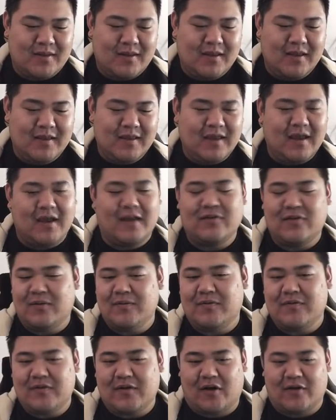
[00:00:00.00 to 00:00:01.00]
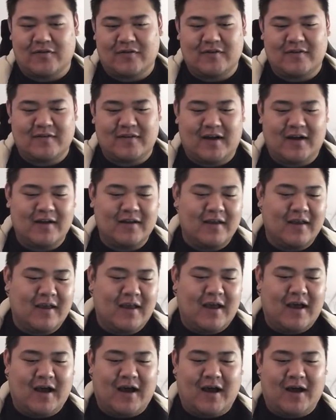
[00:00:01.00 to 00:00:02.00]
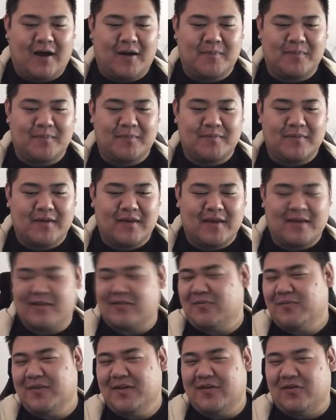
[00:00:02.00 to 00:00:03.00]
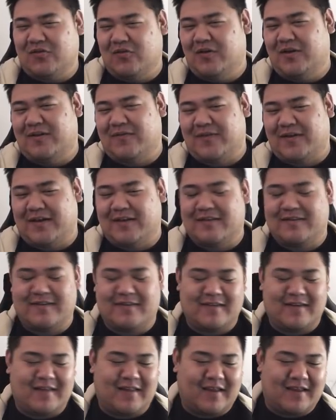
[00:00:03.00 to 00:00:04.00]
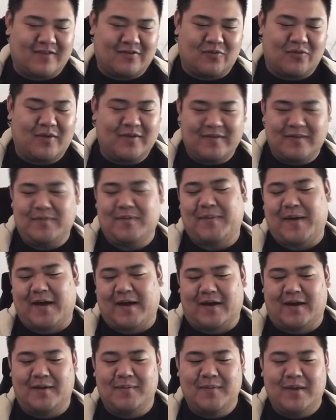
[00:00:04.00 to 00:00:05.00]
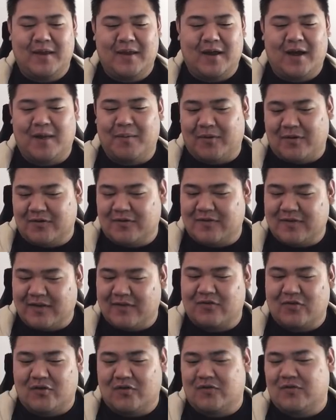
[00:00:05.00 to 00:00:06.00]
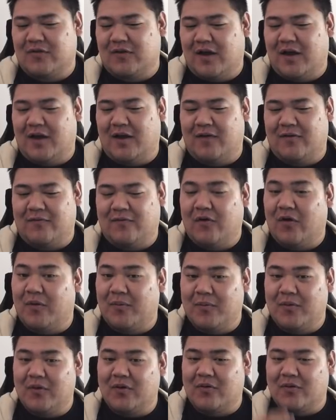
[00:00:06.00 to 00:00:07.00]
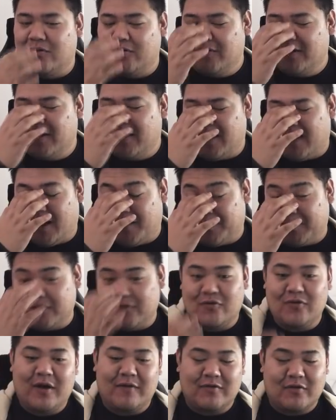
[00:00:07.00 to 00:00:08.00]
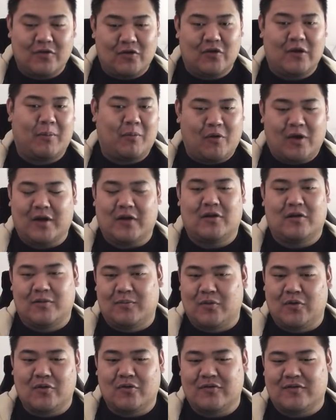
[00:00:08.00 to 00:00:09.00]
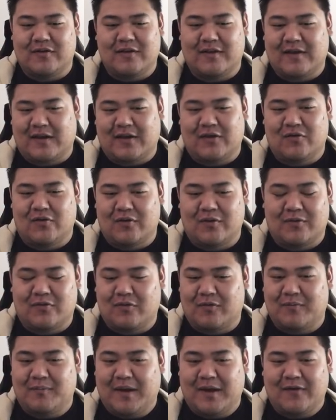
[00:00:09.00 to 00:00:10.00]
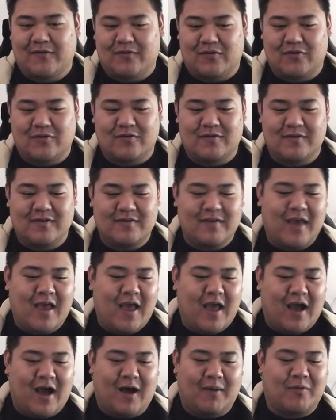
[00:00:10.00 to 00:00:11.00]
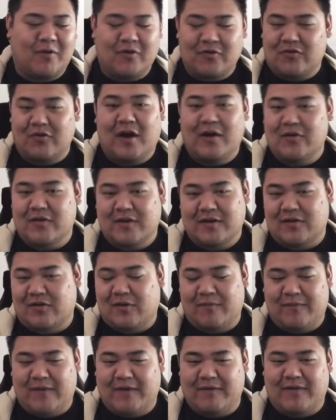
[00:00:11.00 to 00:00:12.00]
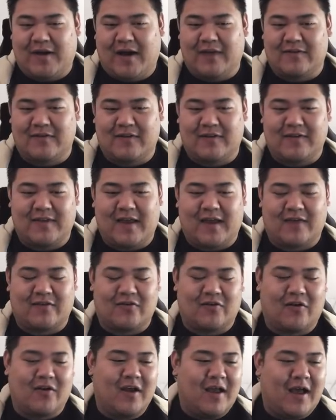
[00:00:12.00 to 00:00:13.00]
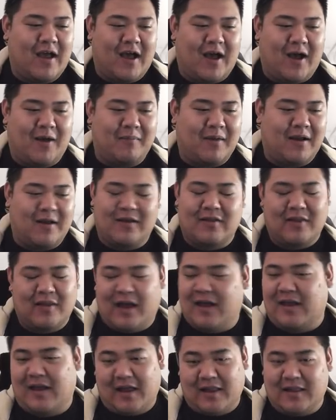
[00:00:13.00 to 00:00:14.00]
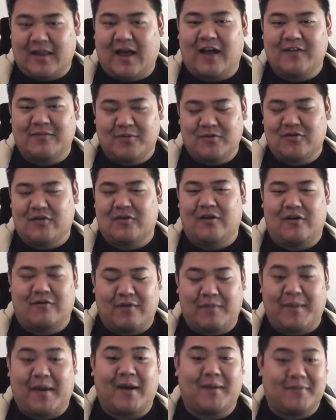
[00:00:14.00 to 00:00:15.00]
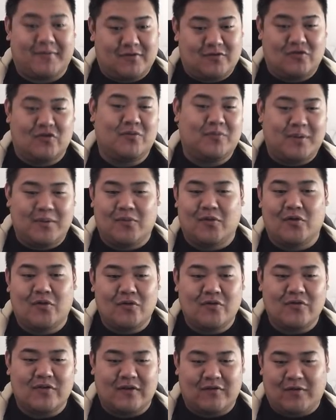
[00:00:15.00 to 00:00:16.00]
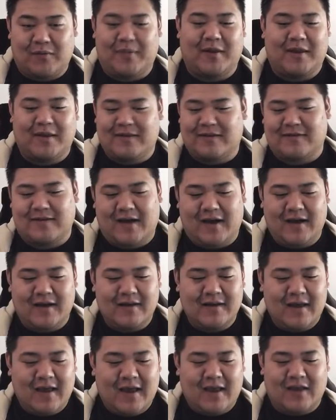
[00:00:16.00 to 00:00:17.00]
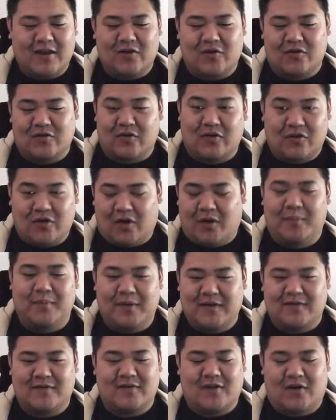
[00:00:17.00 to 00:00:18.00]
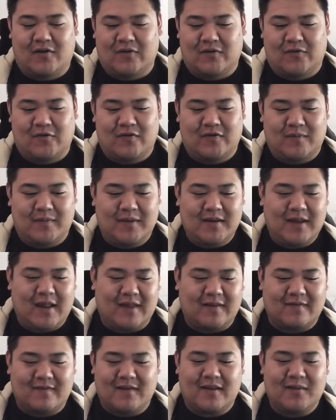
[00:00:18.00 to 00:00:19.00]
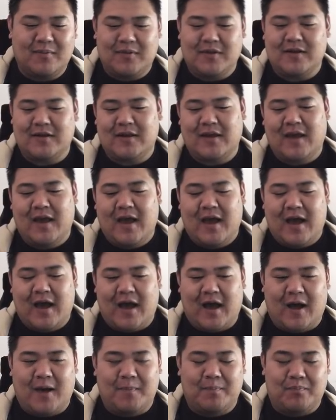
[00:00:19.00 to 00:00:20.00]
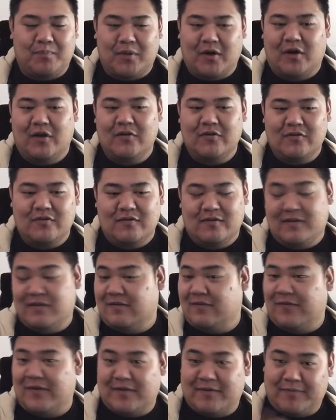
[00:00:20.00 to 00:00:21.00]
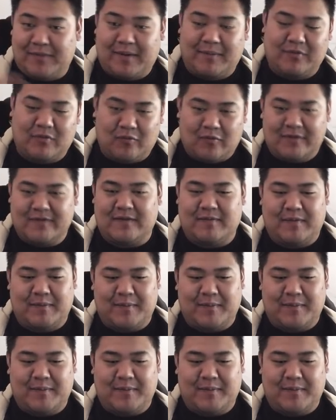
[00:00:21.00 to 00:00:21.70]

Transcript: Yeah, in terms of the cost of this card, it doesn't really do anything in the sense that like it's a 1 CP backup because it does search for a Moogle, but you do have to load up quite a lot of Moogles in your deck in order to sort of make use of this because you are looking at the top 5 cards of your deck. So a large majority of your backups should be Moogles if you're playing this card in order to not miss on the first ability. And second ability, because this effectively becomes a 1 CP